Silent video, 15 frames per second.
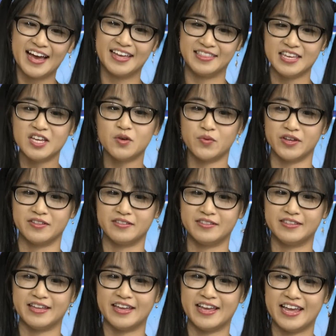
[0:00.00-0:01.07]
I think
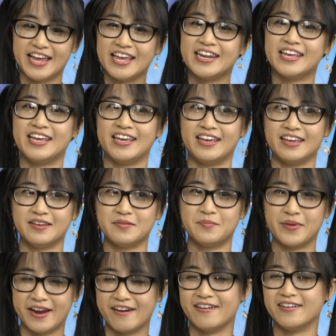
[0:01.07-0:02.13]
with
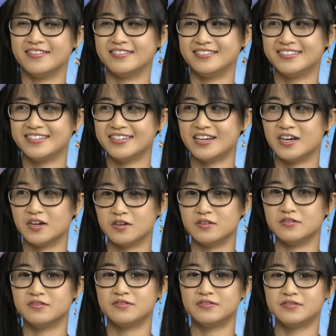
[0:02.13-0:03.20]
any parent
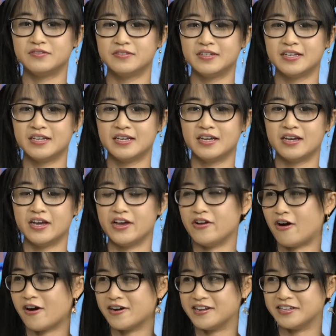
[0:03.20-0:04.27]
of an
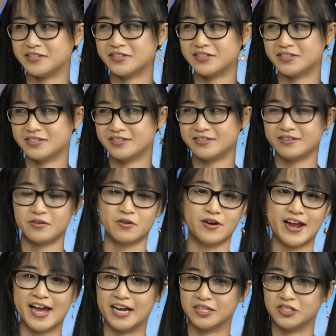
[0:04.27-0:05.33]
artist
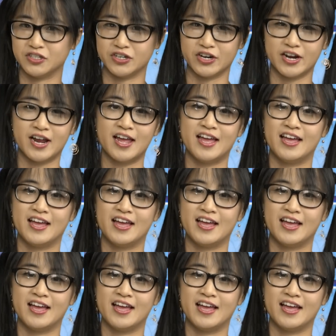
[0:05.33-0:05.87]
or actor,